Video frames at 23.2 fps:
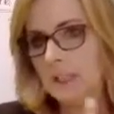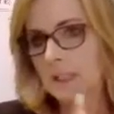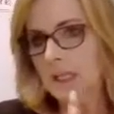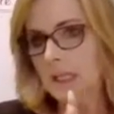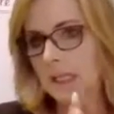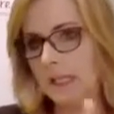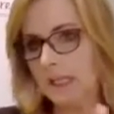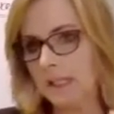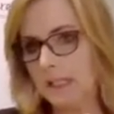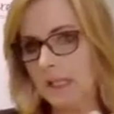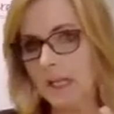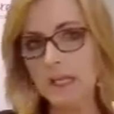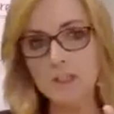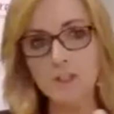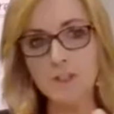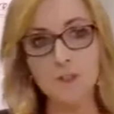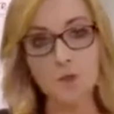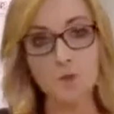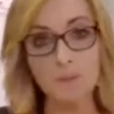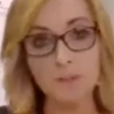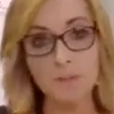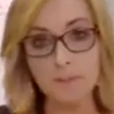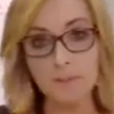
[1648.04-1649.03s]
I
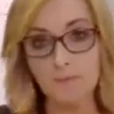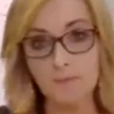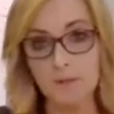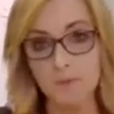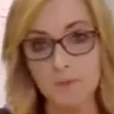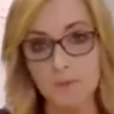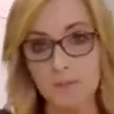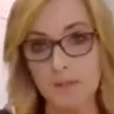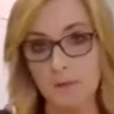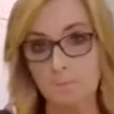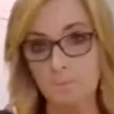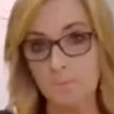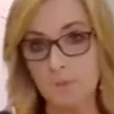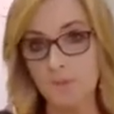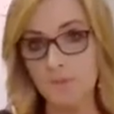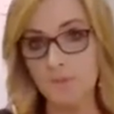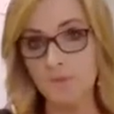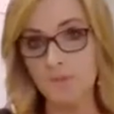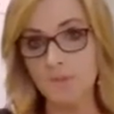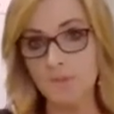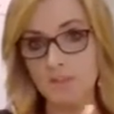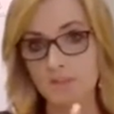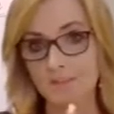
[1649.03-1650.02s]
don't give out
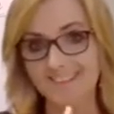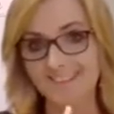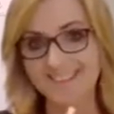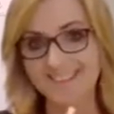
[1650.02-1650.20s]
numbers.